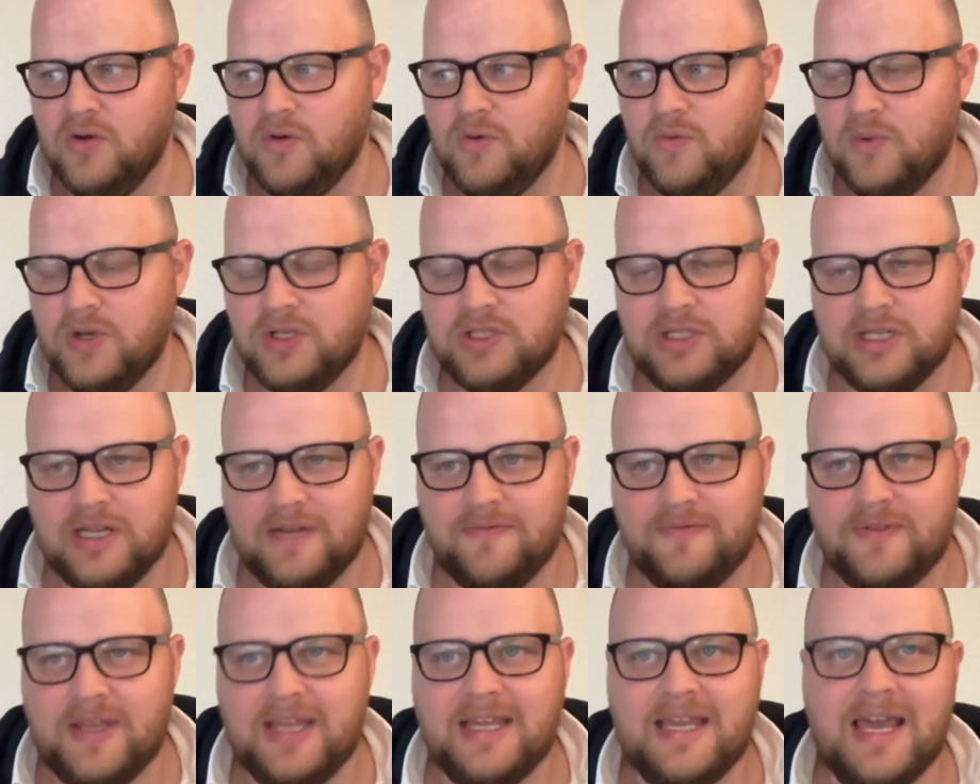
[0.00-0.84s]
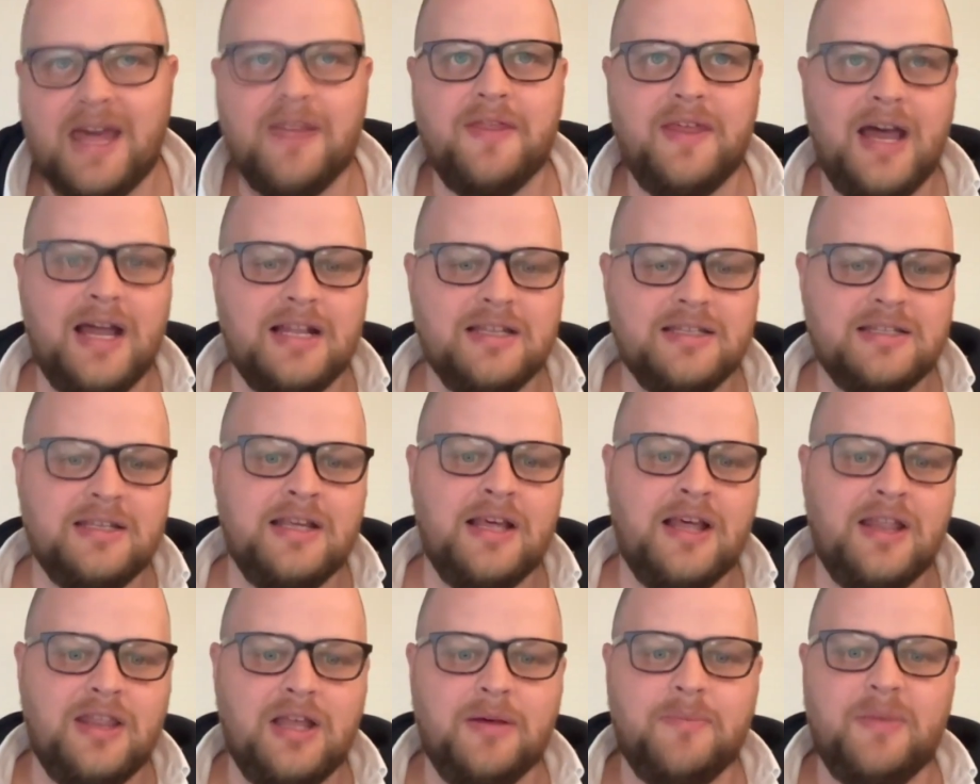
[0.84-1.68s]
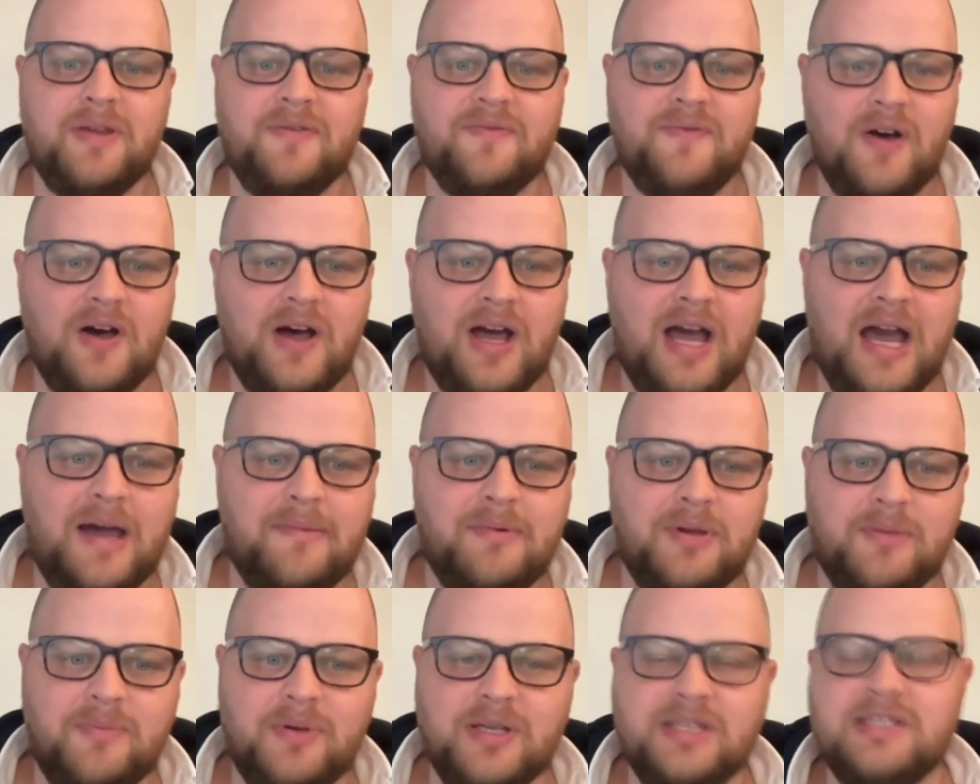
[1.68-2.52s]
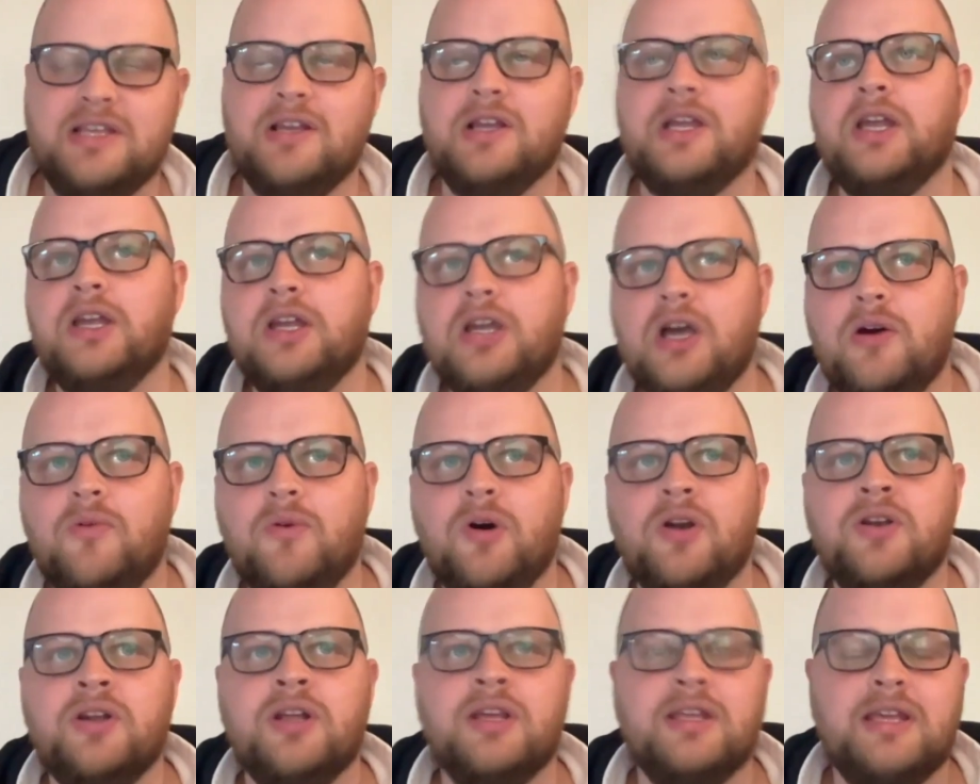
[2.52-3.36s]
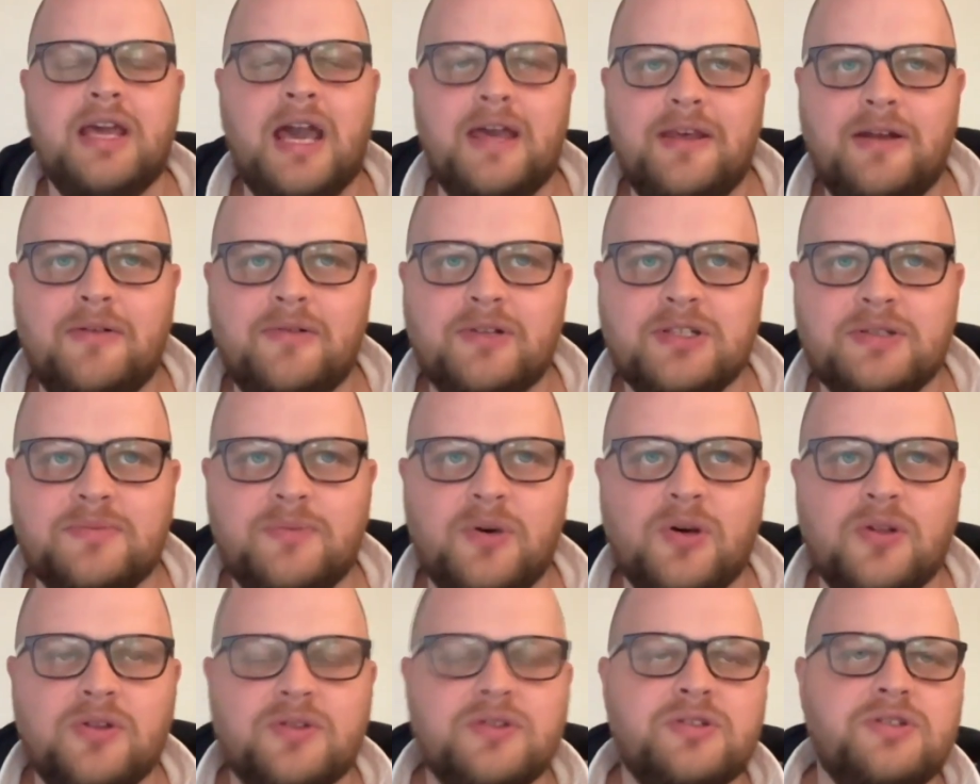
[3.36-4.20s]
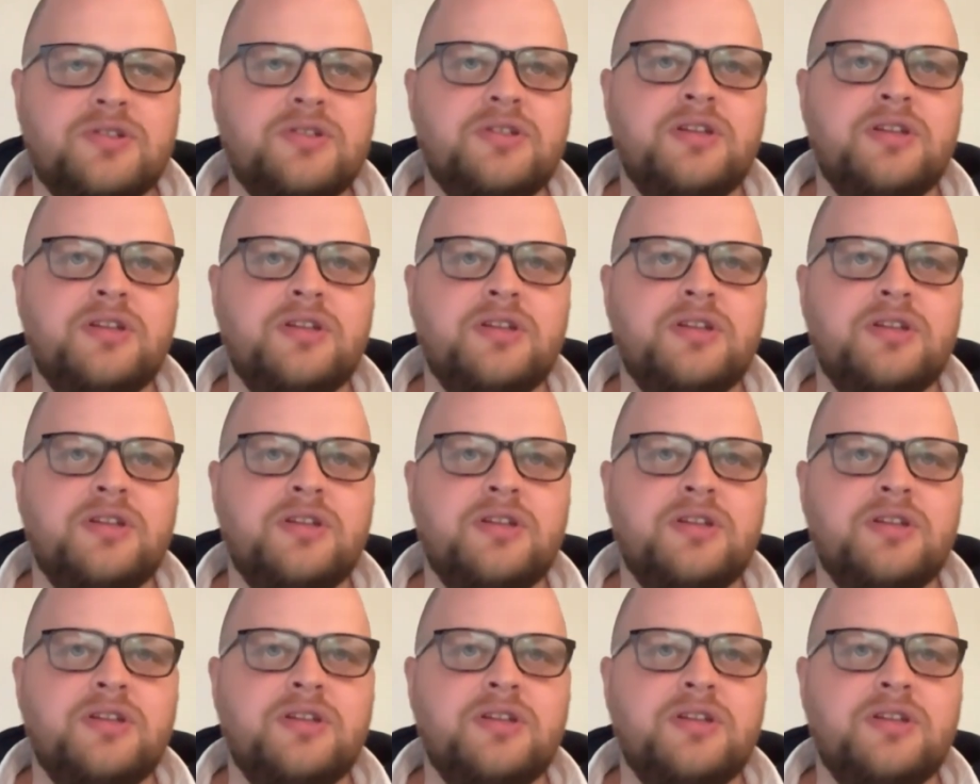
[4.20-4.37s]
which if they get that, they'll be far happier because they can go on, get their response